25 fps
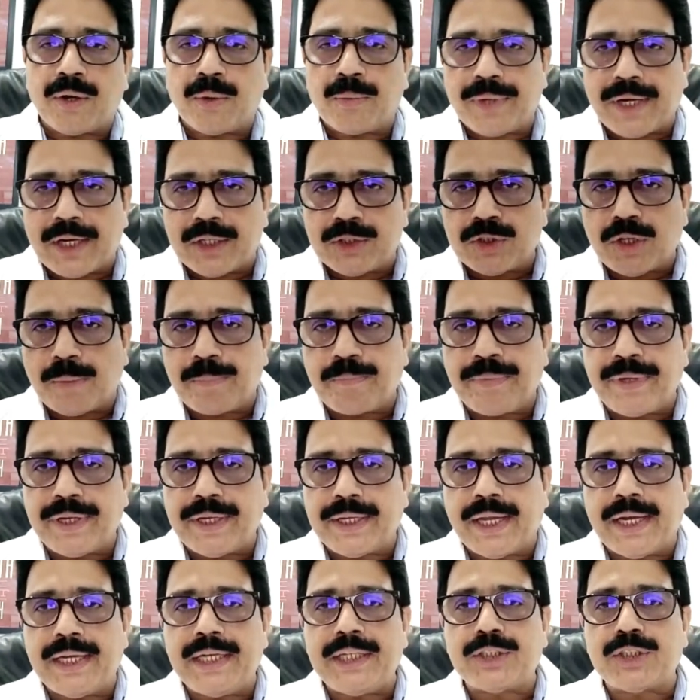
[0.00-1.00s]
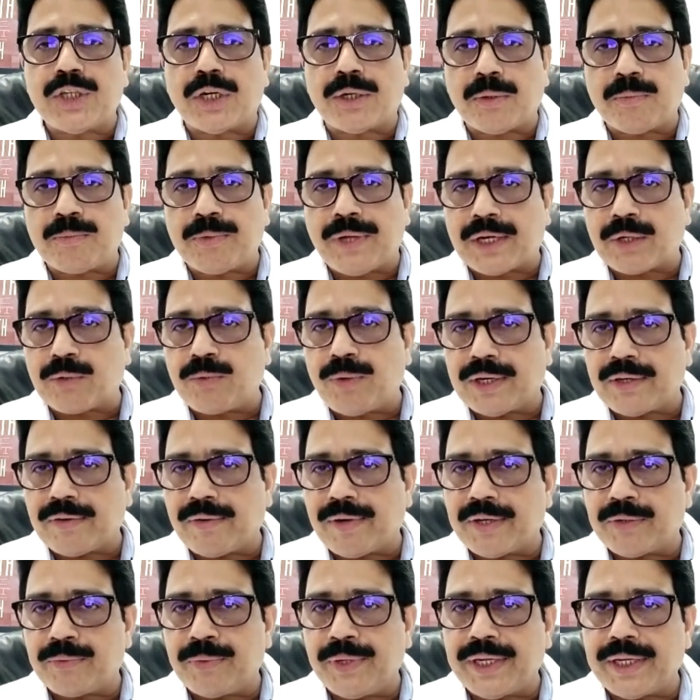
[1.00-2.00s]
when we are jumping, any sort of work, what we
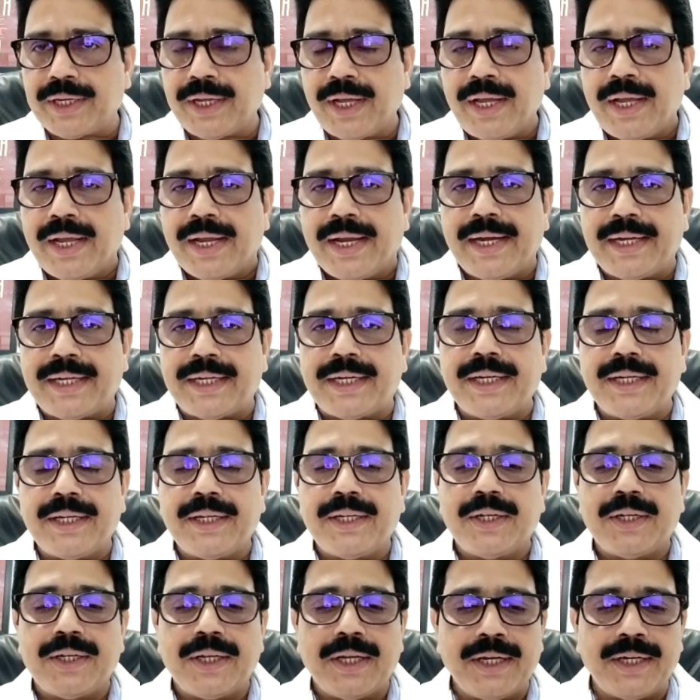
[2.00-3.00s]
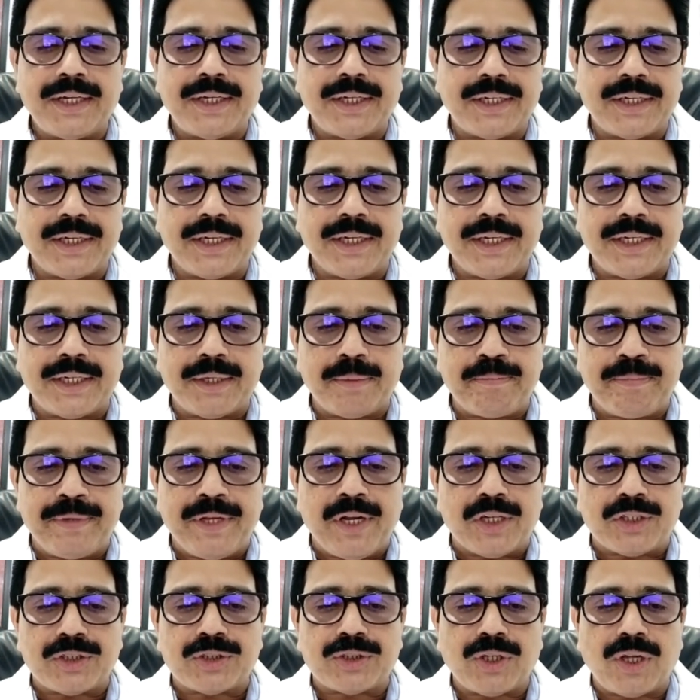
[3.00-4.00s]
are doing, it
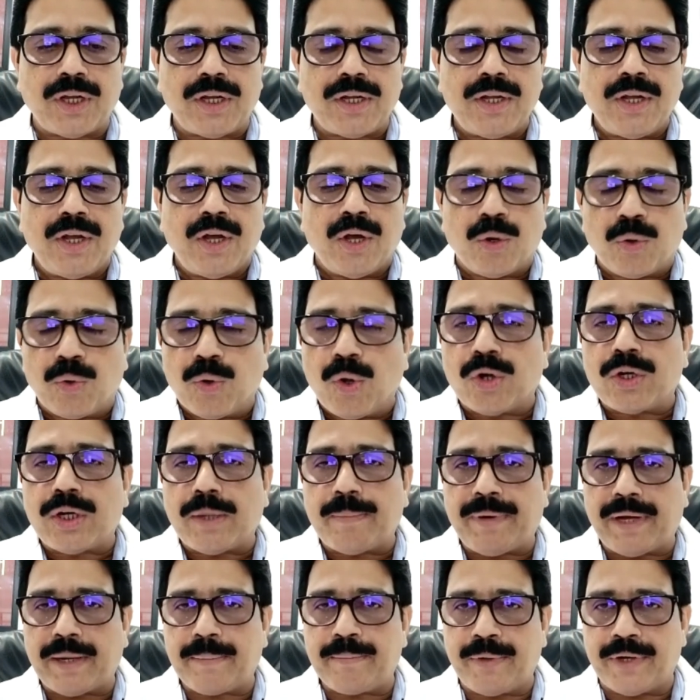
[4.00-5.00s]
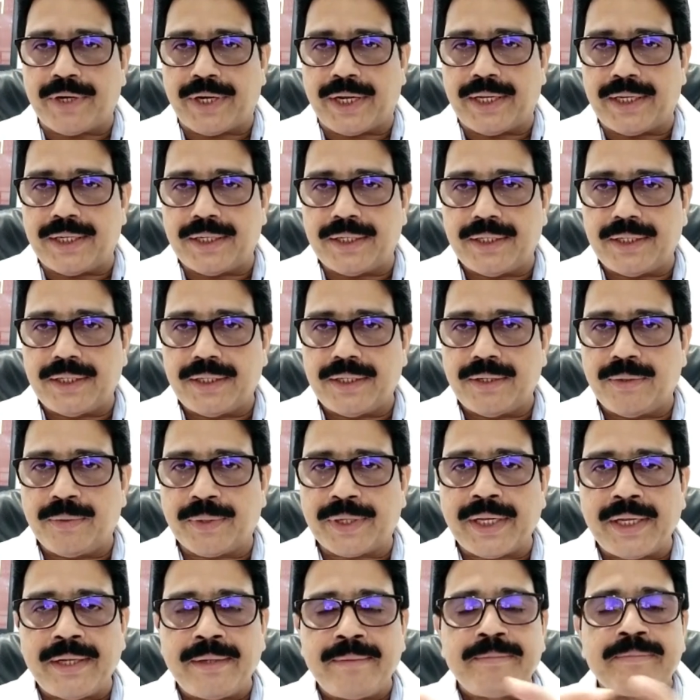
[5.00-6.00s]
bears the load of our body.
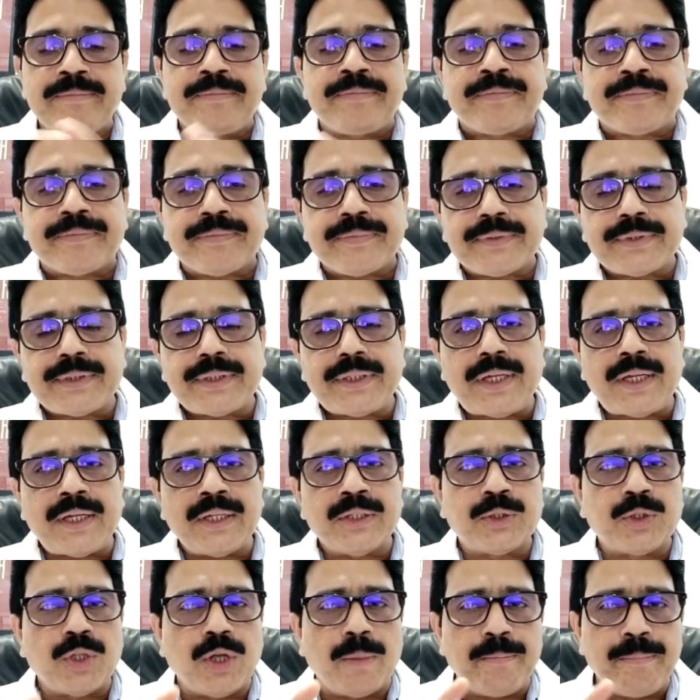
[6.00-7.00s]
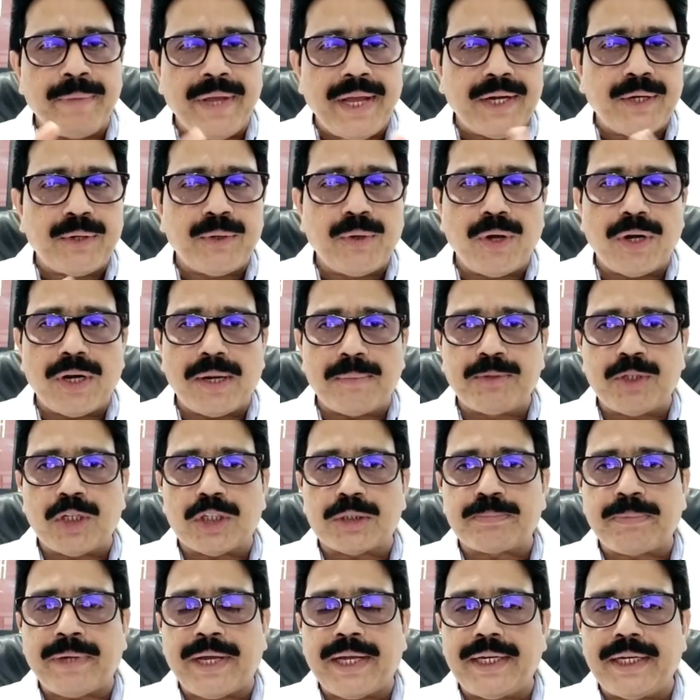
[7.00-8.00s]
Okay, the main role of the
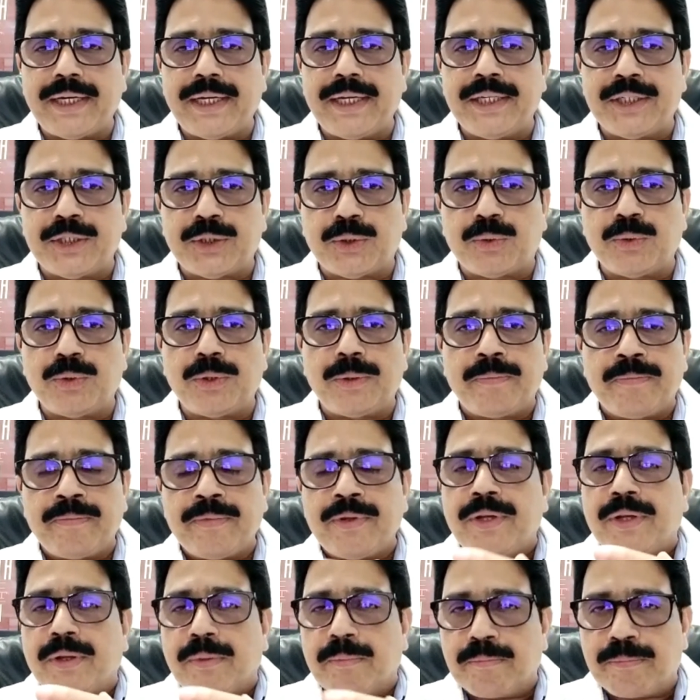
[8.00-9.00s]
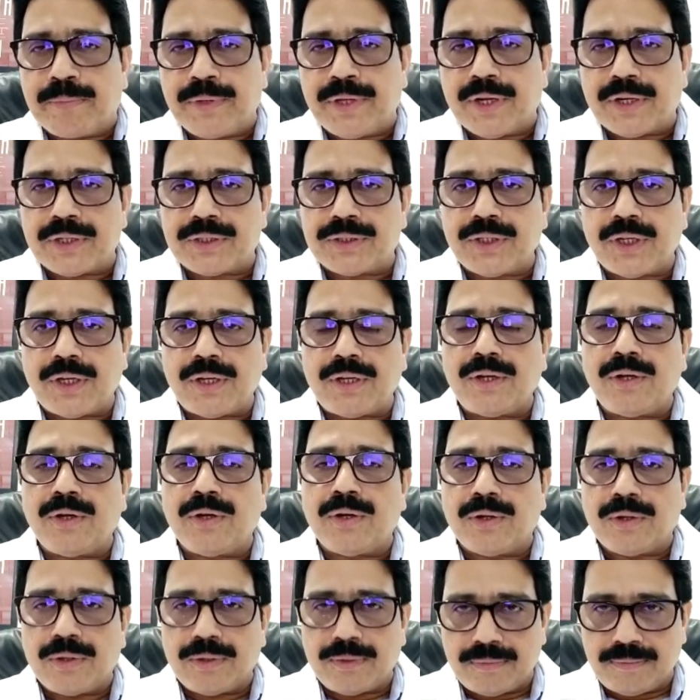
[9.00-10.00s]
spine is to bear the
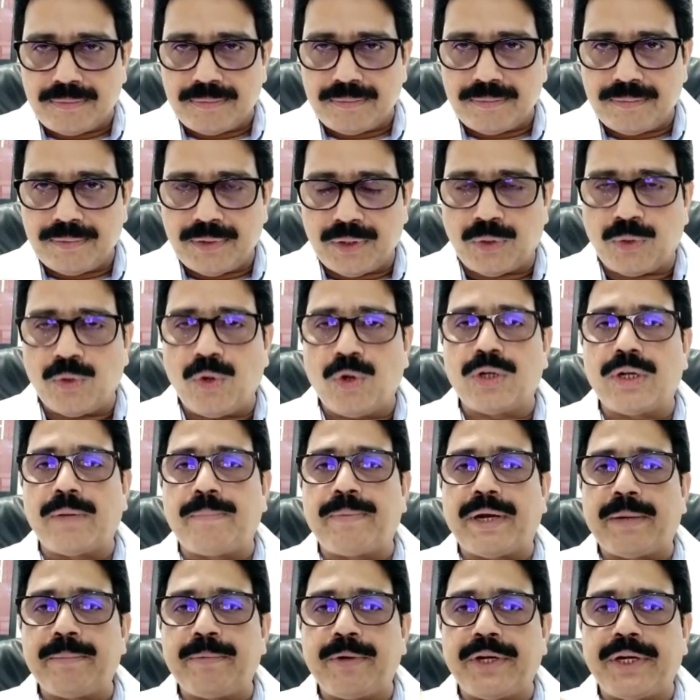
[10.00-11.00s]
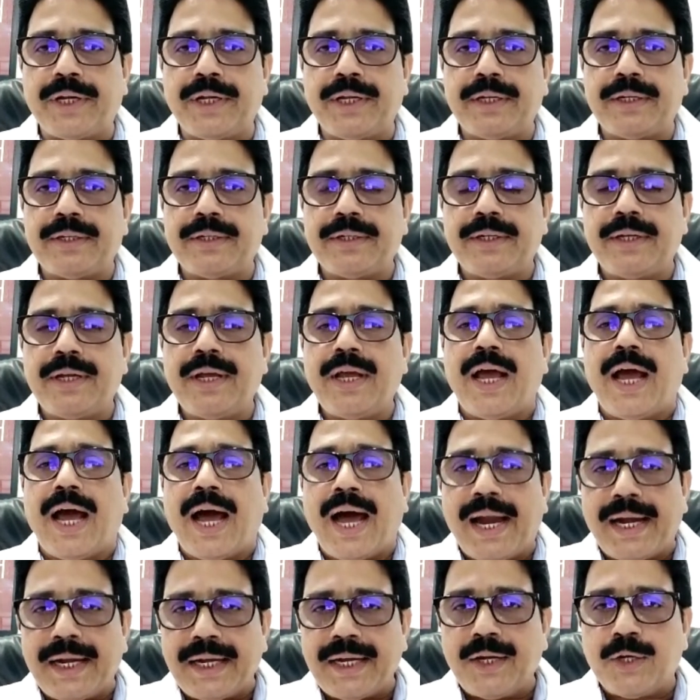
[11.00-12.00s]
load of our body
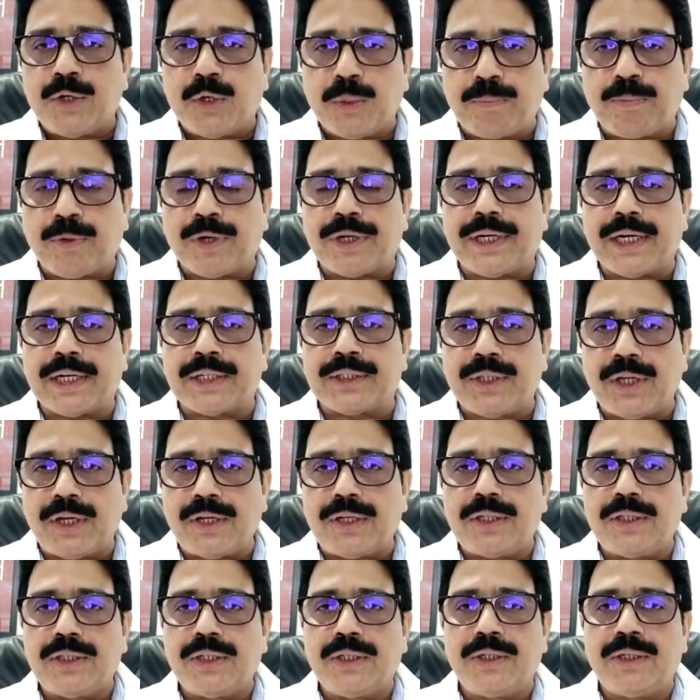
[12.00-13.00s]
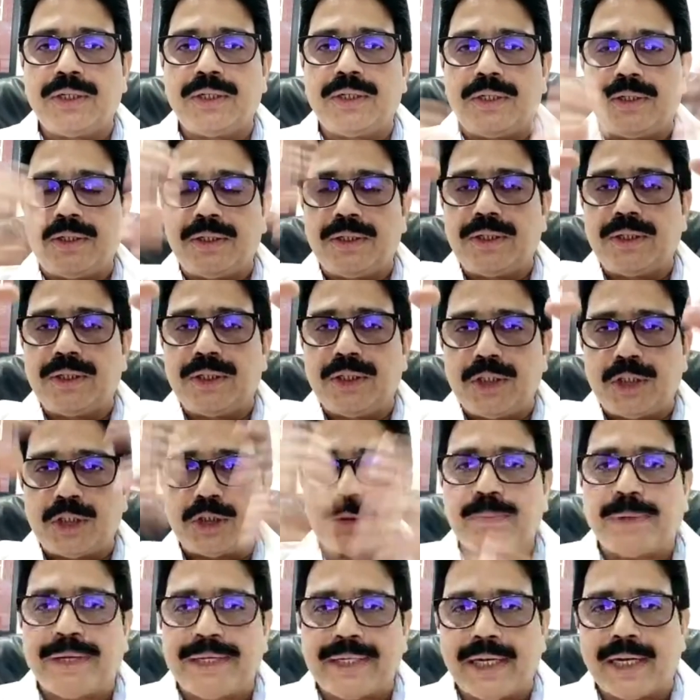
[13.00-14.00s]
and to protect the
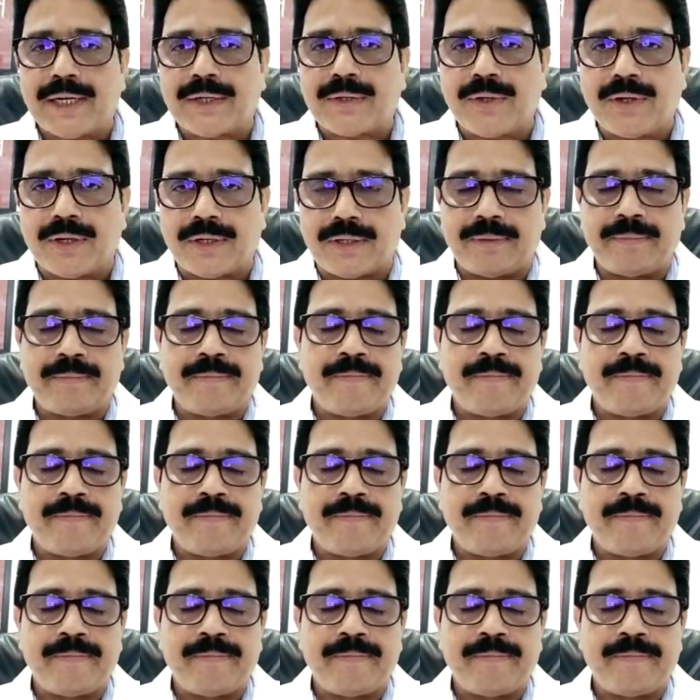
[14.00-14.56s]
spinal cord.